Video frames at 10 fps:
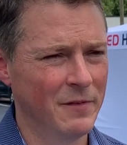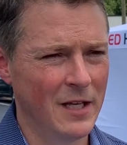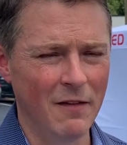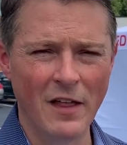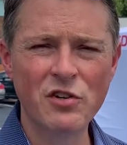
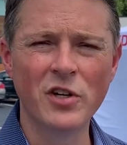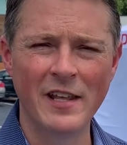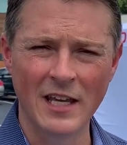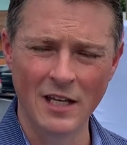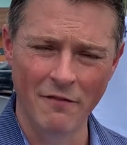unless you're
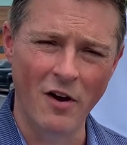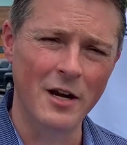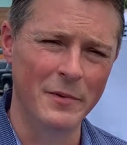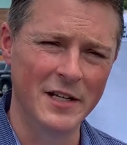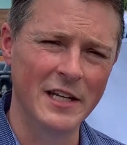taking a
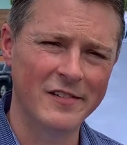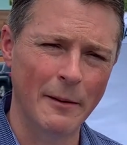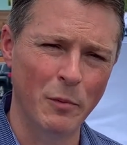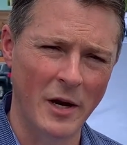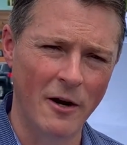vitamin D
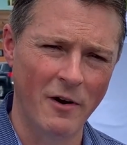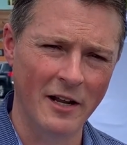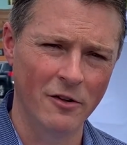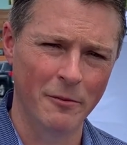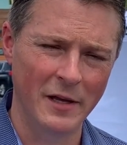supplement on a
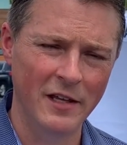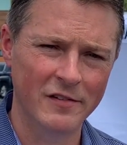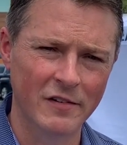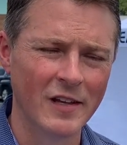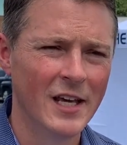regular
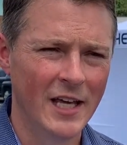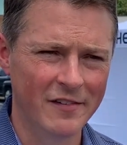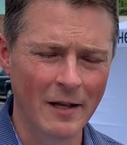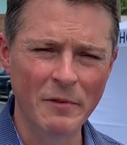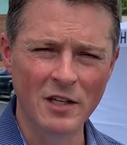basis,
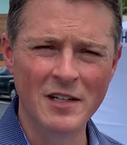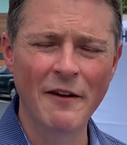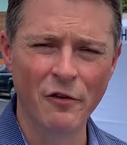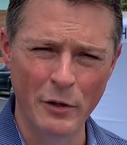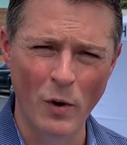it's something you
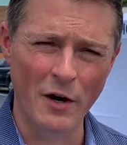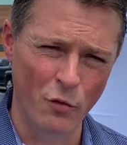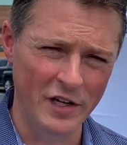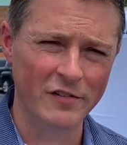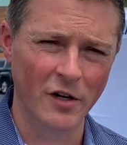definitely want to
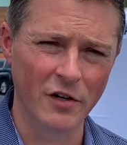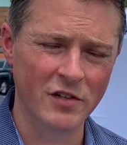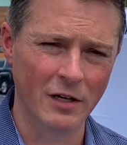research.